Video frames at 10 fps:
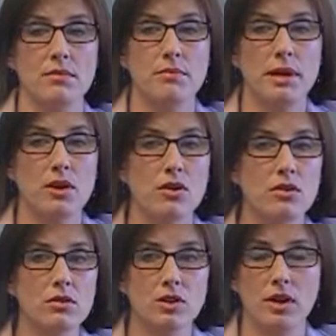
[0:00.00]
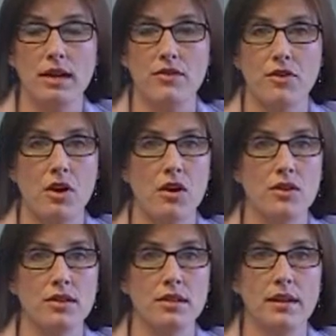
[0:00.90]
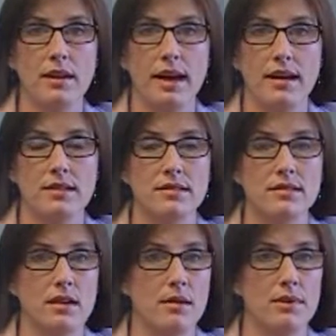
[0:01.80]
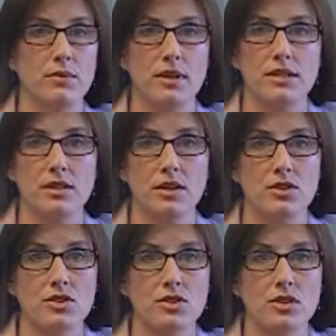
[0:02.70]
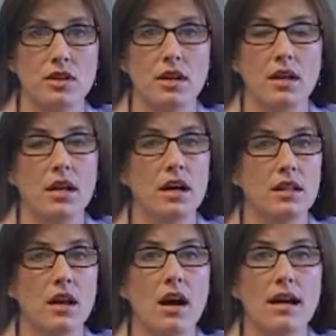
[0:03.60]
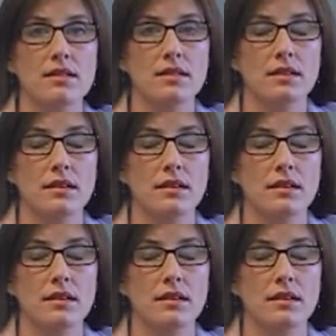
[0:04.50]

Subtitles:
Pell Grant fraud has not been researched a lot.